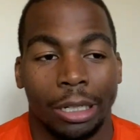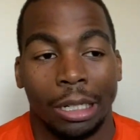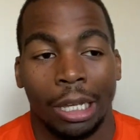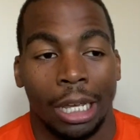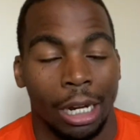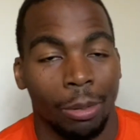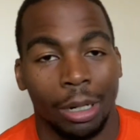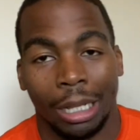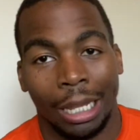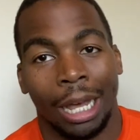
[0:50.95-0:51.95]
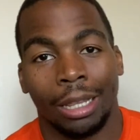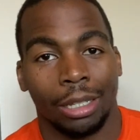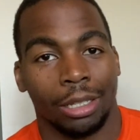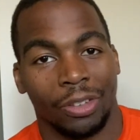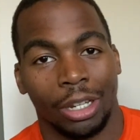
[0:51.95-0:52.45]
And I'm gonna line
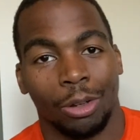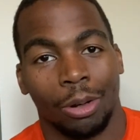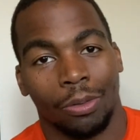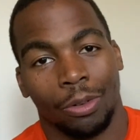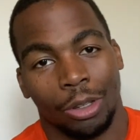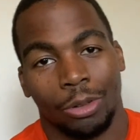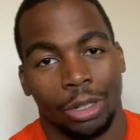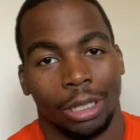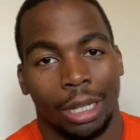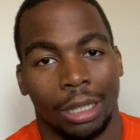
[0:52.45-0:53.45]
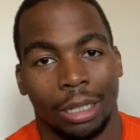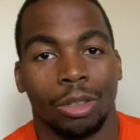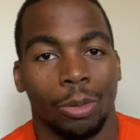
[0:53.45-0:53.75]
this video up for you just like this.